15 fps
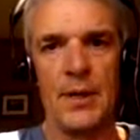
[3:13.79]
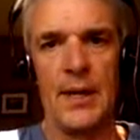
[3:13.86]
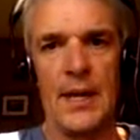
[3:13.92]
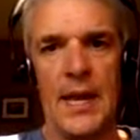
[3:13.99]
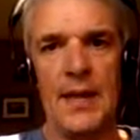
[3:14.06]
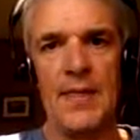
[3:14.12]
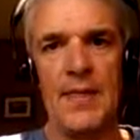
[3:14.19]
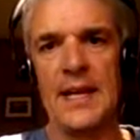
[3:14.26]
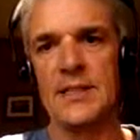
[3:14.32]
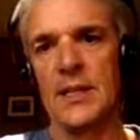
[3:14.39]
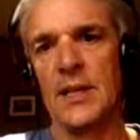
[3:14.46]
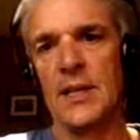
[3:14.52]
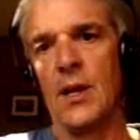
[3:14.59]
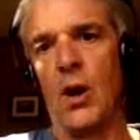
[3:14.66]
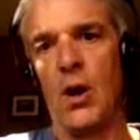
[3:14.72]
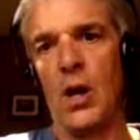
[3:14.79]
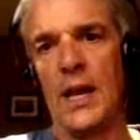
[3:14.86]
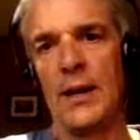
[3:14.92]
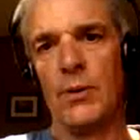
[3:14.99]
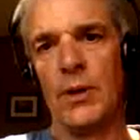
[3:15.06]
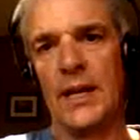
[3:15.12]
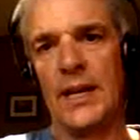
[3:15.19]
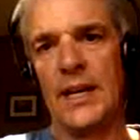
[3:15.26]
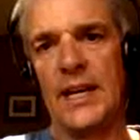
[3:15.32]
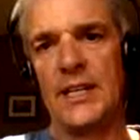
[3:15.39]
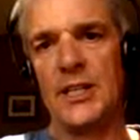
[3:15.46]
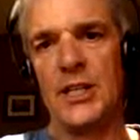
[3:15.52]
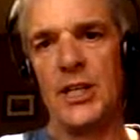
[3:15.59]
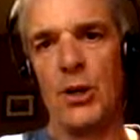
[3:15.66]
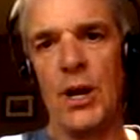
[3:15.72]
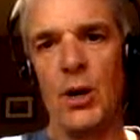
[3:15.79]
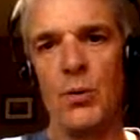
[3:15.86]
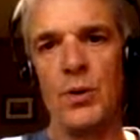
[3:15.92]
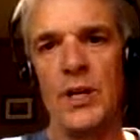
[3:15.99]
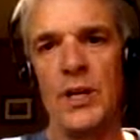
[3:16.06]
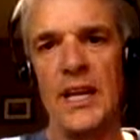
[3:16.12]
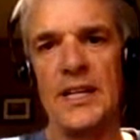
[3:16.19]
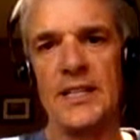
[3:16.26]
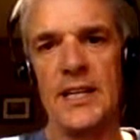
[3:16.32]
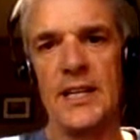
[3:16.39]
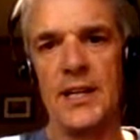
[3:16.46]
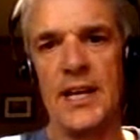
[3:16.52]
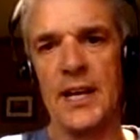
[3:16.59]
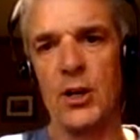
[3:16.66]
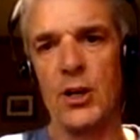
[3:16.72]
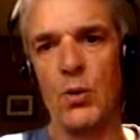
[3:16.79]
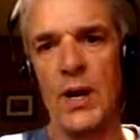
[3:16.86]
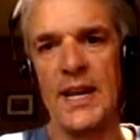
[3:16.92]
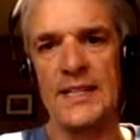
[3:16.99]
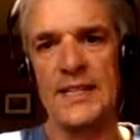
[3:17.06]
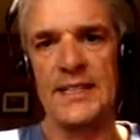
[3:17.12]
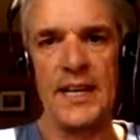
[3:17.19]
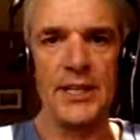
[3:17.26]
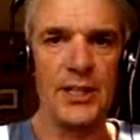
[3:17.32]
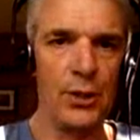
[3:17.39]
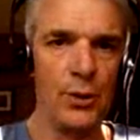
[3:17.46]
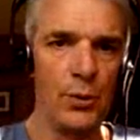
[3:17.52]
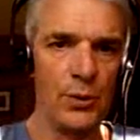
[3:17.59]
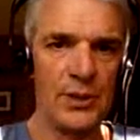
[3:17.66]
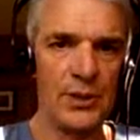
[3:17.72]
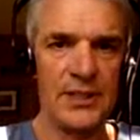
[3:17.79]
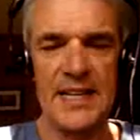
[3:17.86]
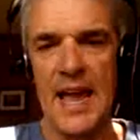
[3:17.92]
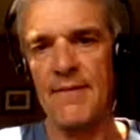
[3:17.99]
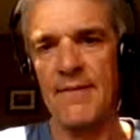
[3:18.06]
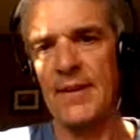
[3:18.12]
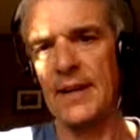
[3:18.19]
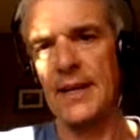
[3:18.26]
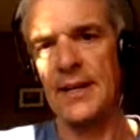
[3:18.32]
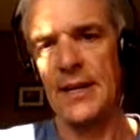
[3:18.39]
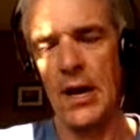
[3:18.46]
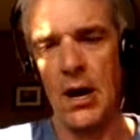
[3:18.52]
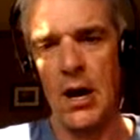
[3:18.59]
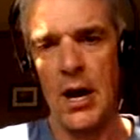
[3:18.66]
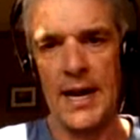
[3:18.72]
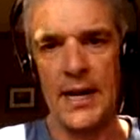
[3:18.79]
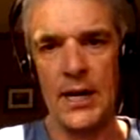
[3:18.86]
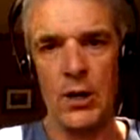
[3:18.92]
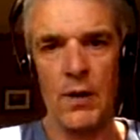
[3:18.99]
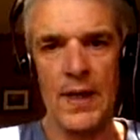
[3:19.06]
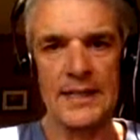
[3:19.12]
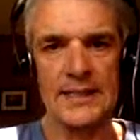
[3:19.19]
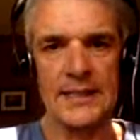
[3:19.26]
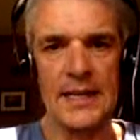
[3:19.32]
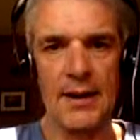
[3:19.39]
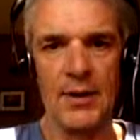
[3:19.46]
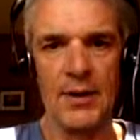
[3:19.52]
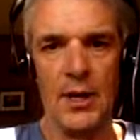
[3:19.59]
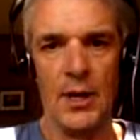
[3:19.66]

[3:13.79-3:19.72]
And that's all I really need to do. I don't need to get crazy and do 7 and 9 and all that stuff.